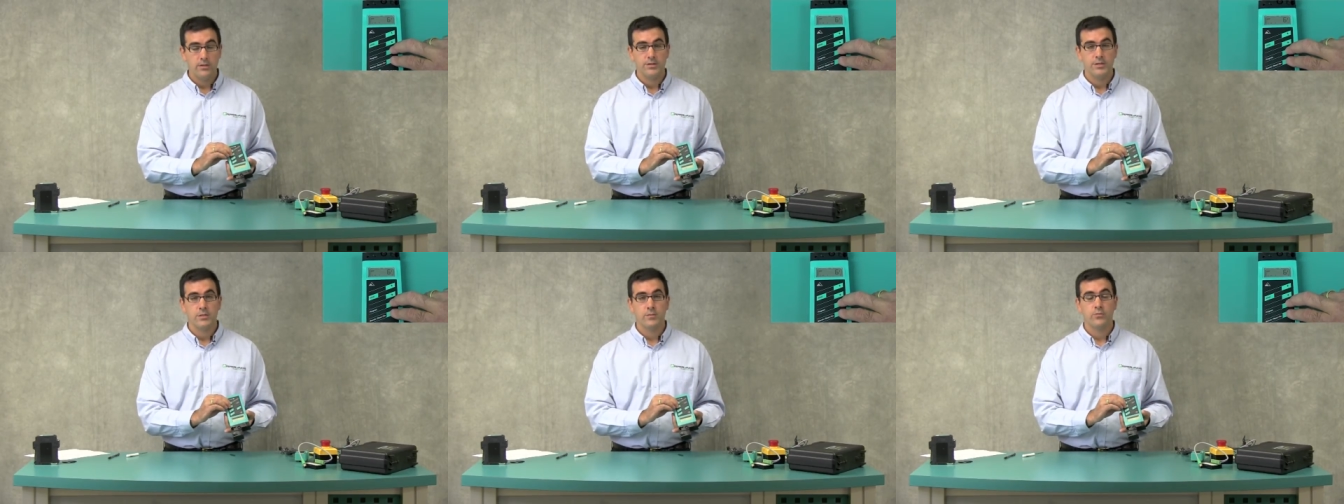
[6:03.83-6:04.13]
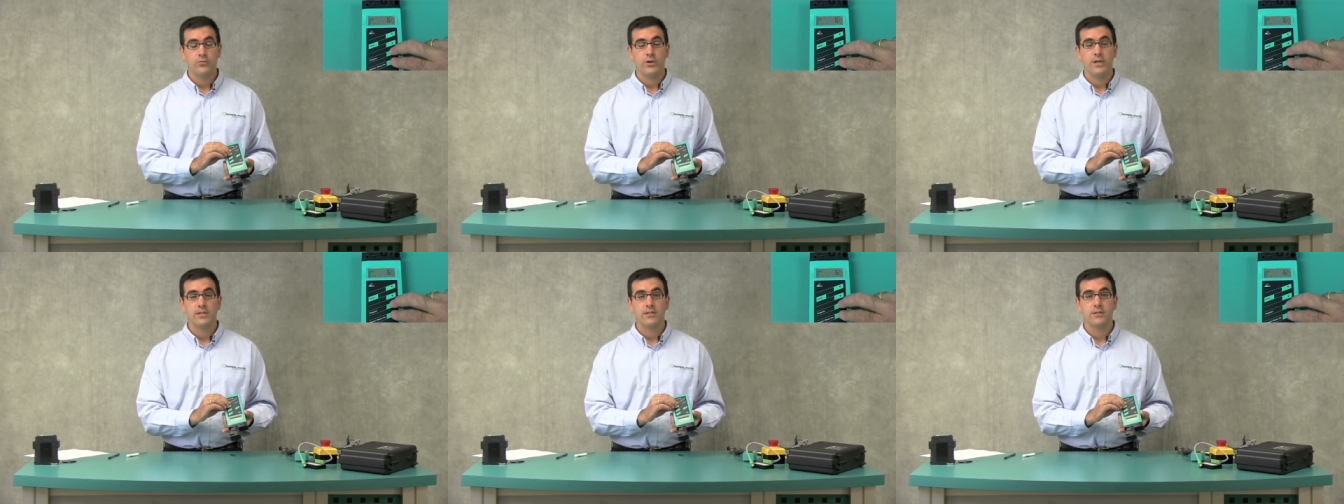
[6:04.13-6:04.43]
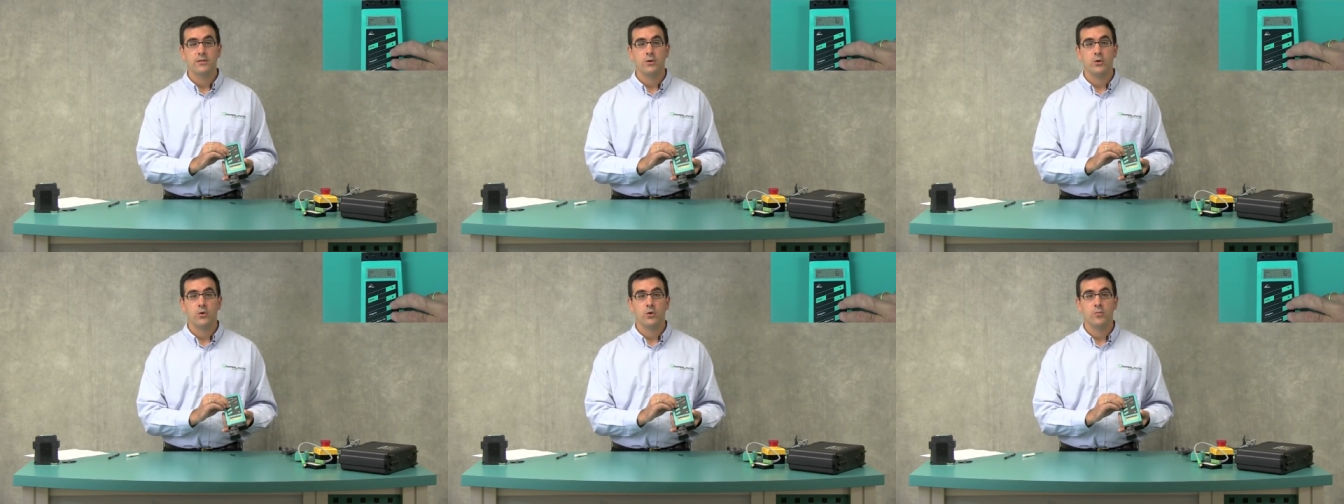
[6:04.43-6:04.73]
just
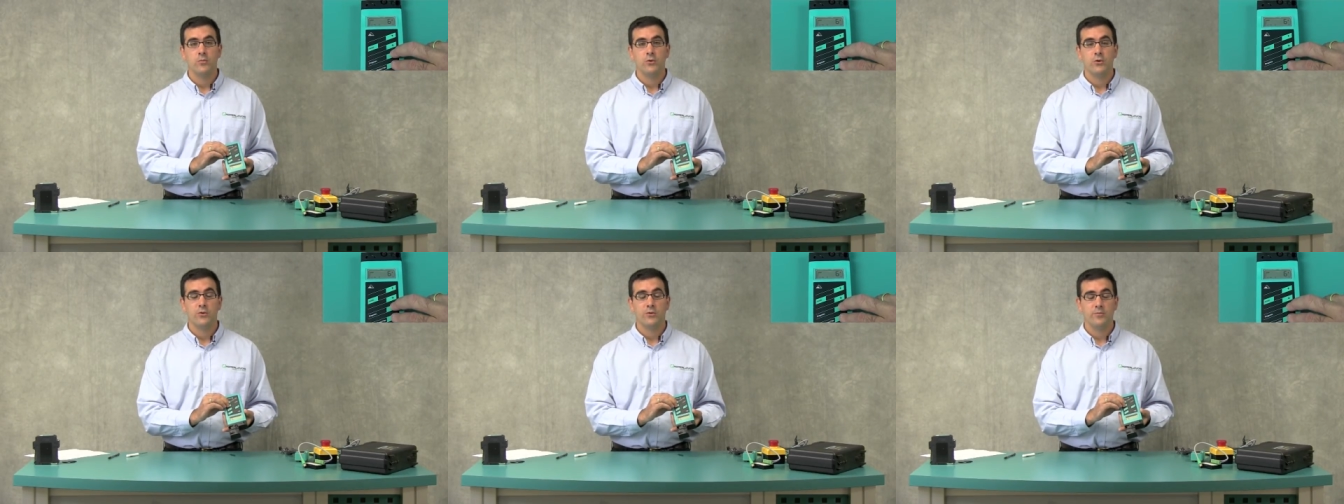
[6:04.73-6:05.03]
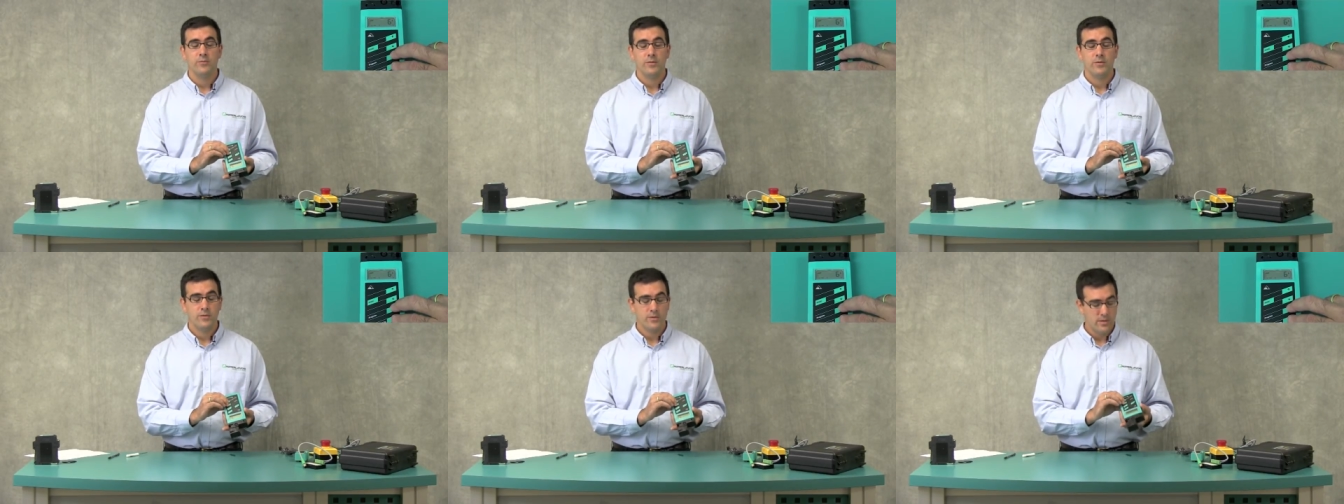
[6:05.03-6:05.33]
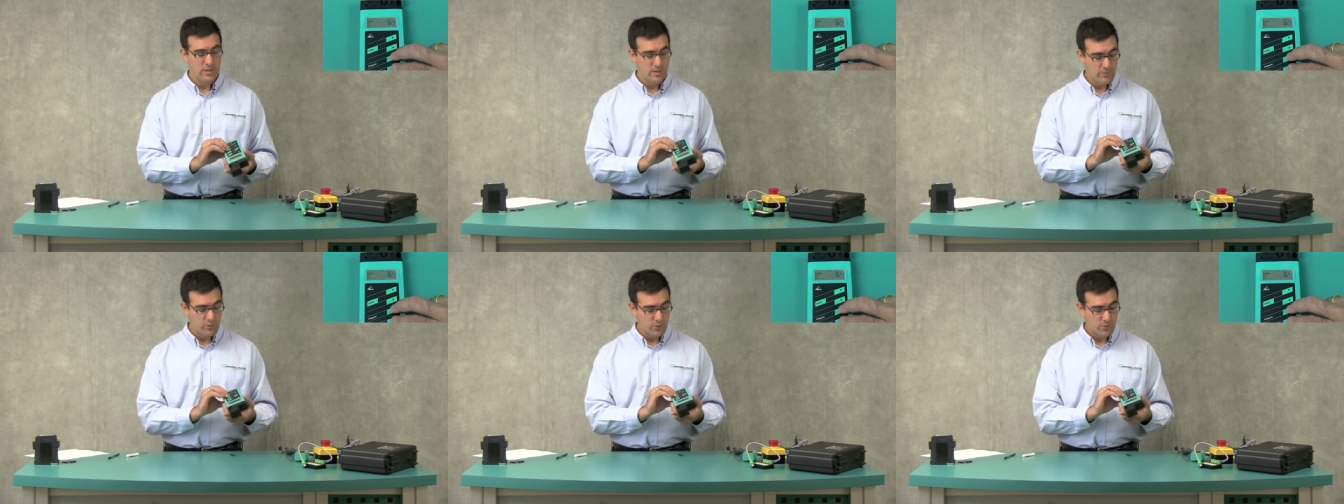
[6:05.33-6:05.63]
press and hold
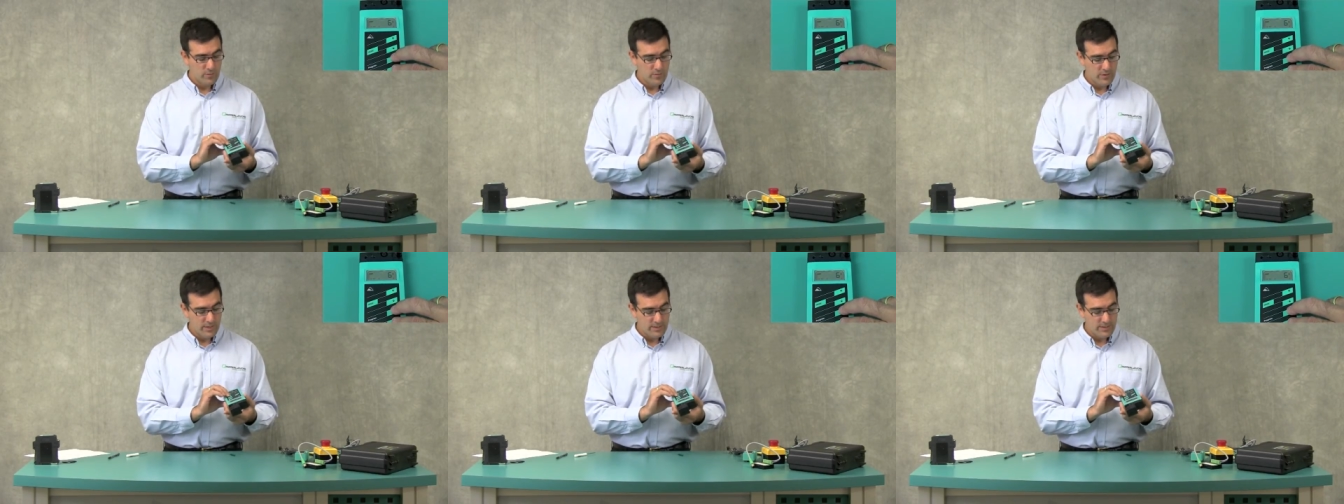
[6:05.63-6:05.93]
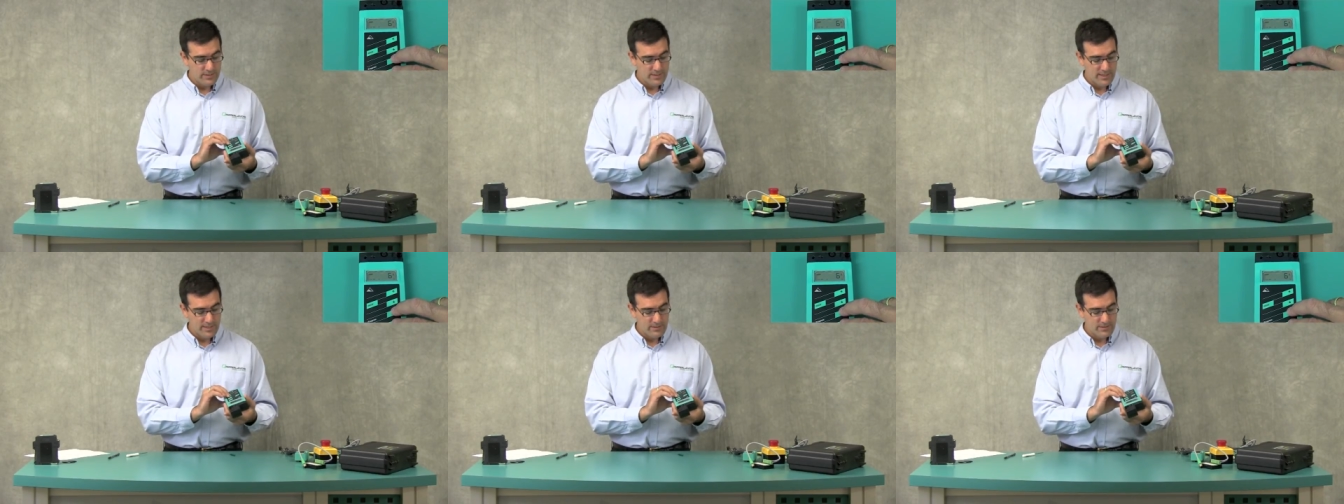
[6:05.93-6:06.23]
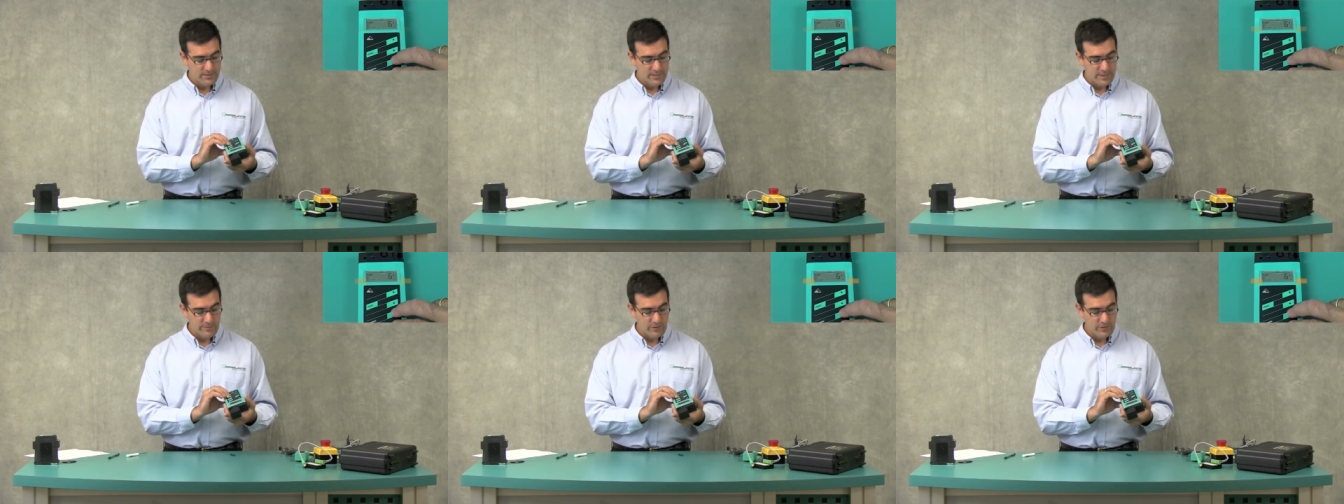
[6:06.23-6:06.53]
both buttons down
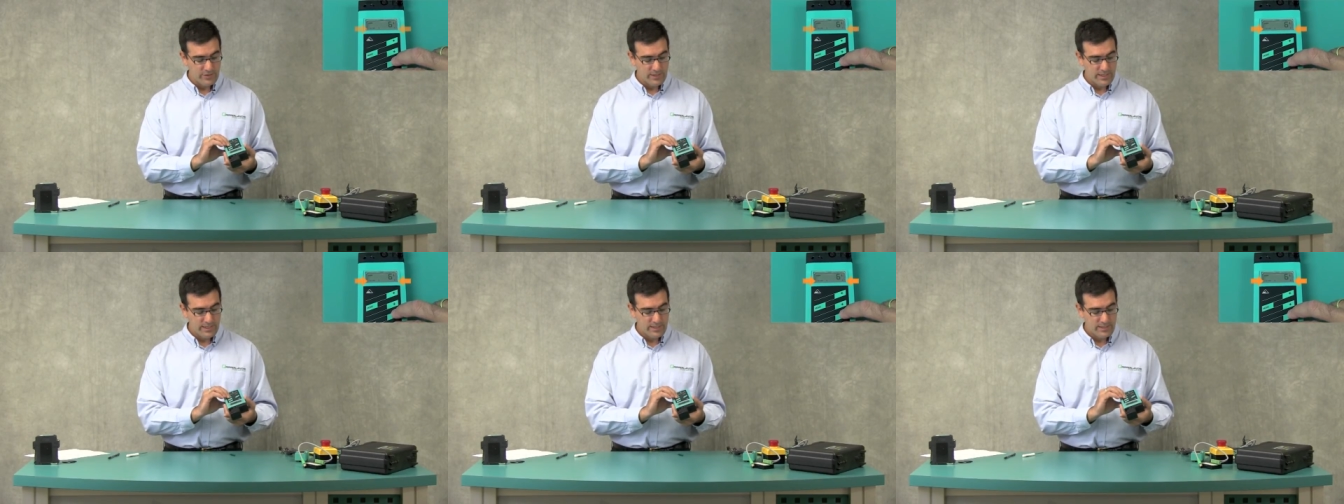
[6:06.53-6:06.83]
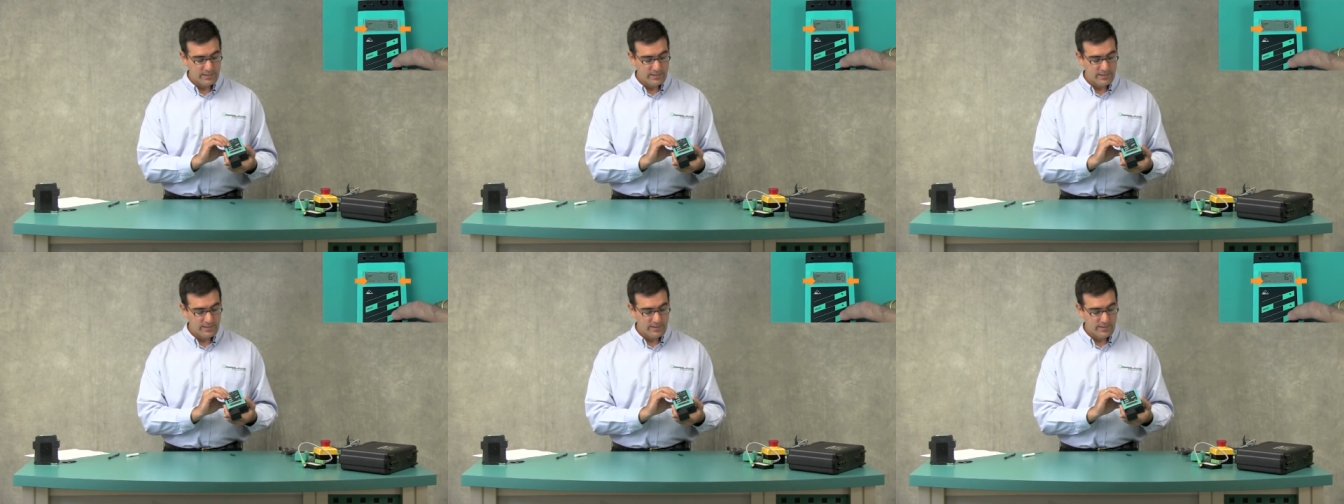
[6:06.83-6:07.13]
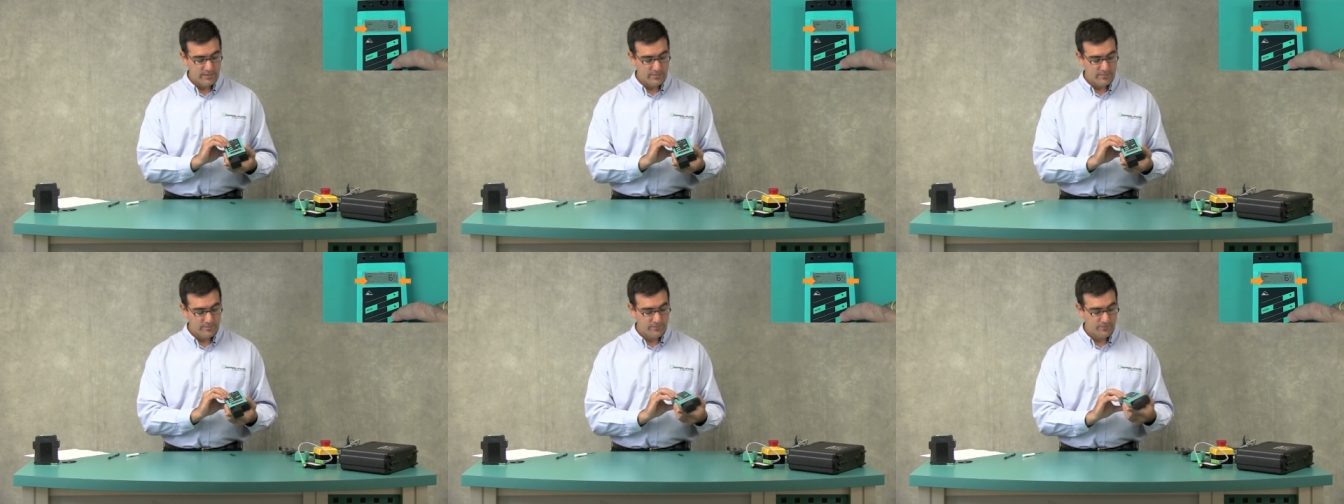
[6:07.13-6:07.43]
simultaneously.